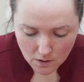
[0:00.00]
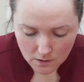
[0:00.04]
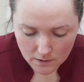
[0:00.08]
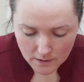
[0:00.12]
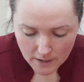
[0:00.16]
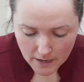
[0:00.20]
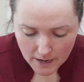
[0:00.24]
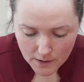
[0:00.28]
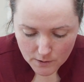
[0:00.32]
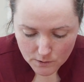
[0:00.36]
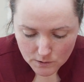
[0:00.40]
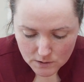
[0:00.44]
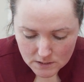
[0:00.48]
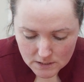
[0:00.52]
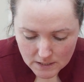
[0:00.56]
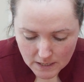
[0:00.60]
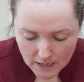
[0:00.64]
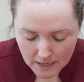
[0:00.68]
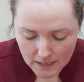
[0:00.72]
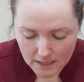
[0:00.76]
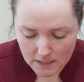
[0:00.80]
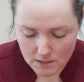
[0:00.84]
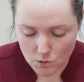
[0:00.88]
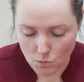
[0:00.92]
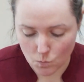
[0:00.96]
on the
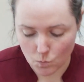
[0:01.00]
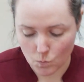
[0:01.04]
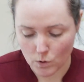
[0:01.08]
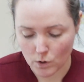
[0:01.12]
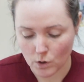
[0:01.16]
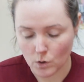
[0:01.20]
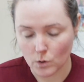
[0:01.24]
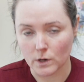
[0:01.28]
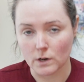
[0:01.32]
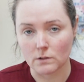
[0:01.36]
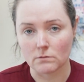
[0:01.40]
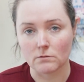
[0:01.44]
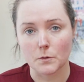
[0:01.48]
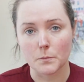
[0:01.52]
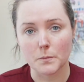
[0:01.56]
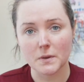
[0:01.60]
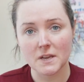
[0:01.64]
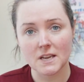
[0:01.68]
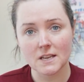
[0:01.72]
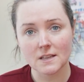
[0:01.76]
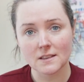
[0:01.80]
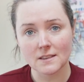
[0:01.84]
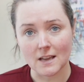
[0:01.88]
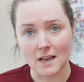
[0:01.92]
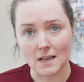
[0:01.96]
outside, we're going to
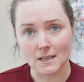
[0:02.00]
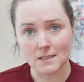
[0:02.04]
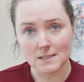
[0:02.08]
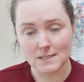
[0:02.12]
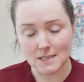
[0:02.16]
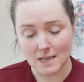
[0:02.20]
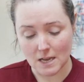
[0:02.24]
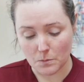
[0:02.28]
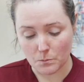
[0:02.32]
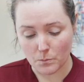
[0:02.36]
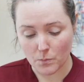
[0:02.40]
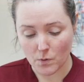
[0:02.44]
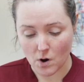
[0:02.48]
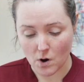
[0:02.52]
repeat that same